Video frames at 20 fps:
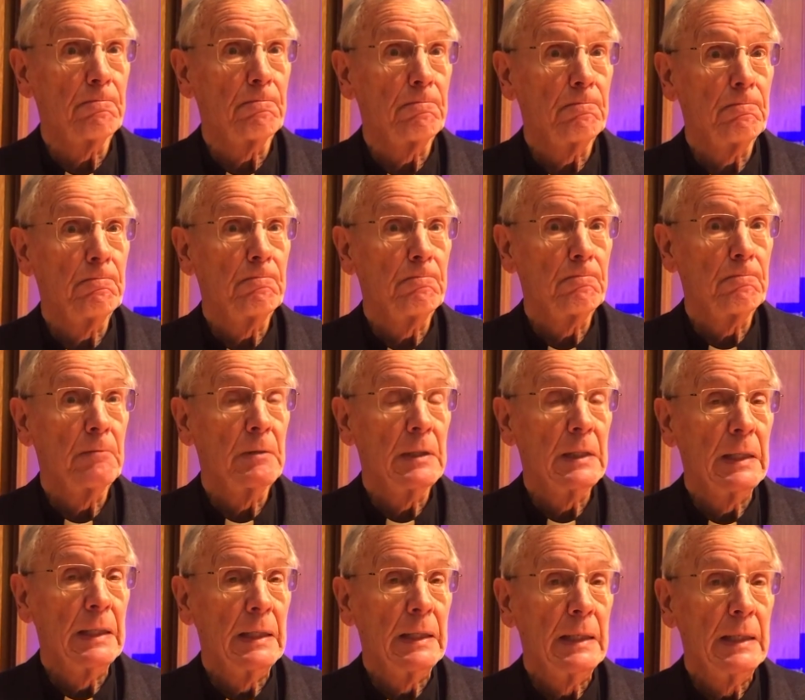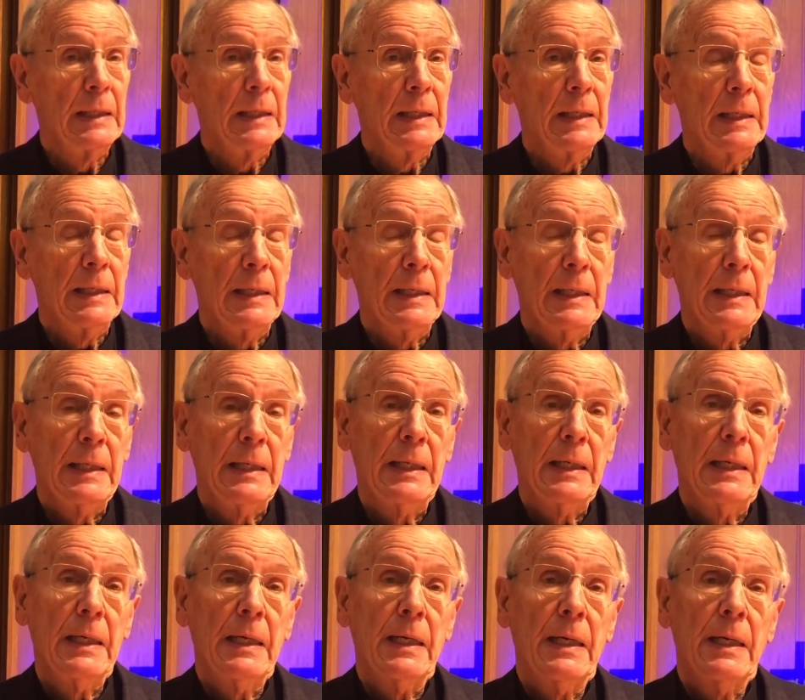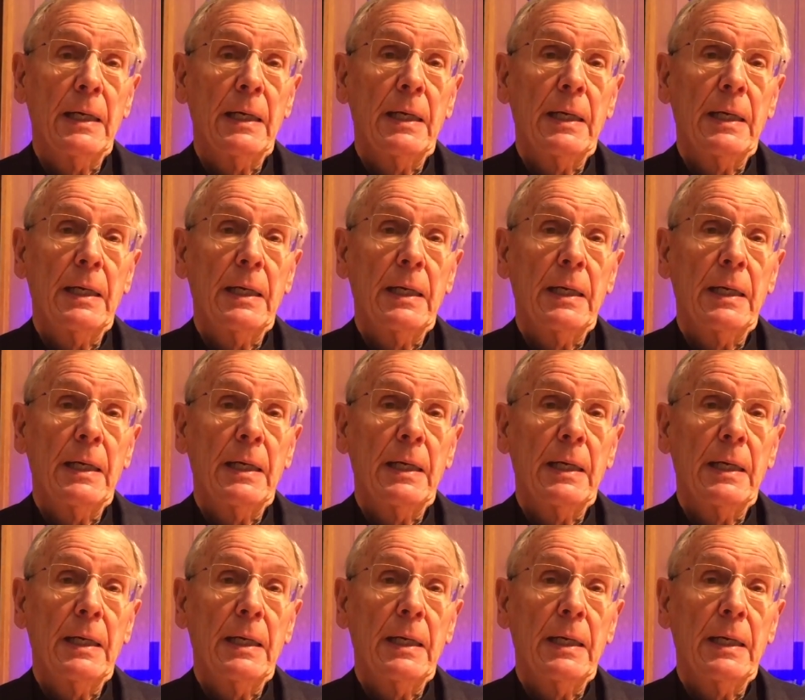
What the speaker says: No one is speaking in this clip.